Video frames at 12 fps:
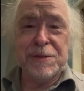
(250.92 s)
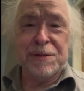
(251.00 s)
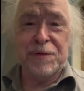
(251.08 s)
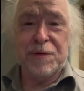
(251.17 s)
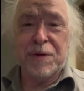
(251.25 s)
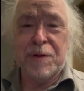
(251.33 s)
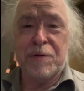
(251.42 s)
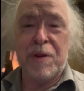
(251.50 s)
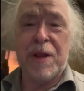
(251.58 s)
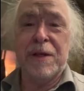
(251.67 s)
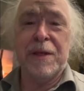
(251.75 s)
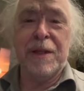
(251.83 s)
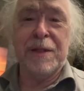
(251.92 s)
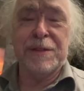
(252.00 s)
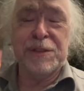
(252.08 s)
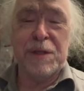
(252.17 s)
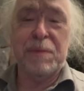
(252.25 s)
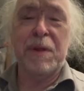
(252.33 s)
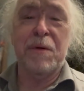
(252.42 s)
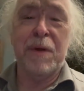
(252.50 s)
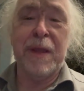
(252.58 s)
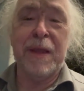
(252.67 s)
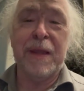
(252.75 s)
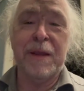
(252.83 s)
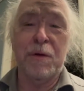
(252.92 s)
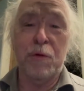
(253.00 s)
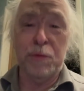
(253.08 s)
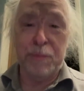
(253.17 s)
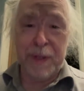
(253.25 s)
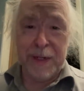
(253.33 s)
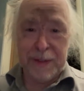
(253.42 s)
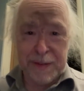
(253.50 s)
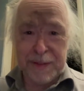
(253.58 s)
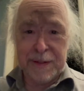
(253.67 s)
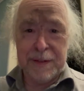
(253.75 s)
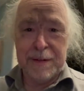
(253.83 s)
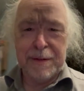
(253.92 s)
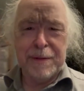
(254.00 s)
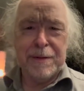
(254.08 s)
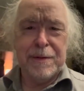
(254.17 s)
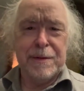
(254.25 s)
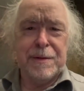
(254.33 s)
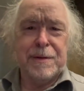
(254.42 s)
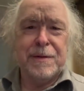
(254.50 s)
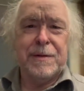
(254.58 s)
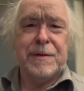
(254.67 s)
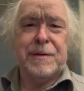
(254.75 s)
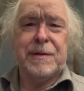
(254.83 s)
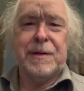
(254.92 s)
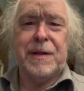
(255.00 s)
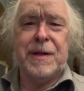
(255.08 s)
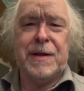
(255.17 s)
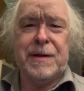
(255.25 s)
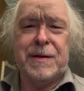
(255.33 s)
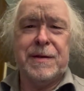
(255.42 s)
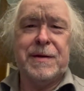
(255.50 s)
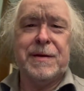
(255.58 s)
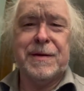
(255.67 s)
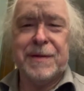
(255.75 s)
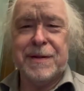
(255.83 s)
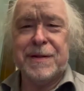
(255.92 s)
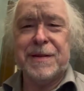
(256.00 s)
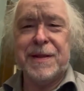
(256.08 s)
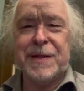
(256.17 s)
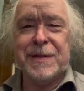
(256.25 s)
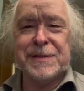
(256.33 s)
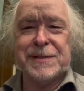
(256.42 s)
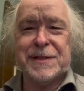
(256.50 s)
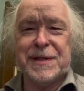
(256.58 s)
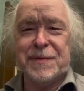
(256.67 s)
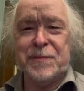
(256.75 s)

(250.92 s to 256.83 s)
of grinding and chipping away old paint. Yeah, I think this, I